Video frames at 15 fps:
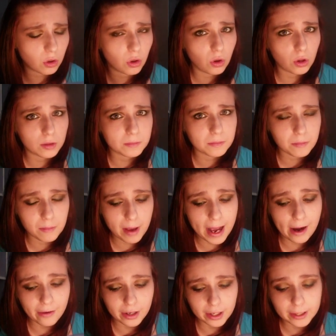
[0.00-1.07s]
gold
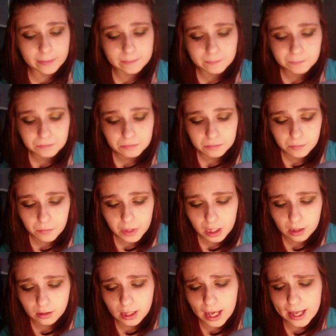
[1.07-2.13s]
powder.
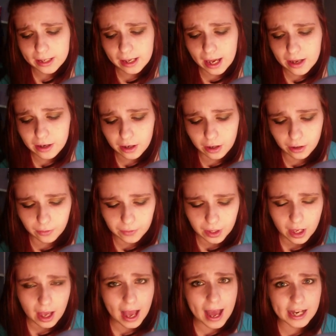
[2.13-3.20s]
Like, I know
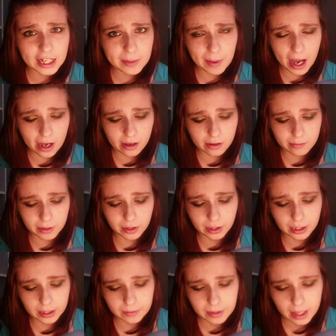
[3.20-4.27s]
any powder
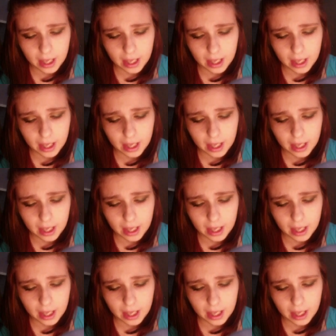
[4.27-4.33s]
really,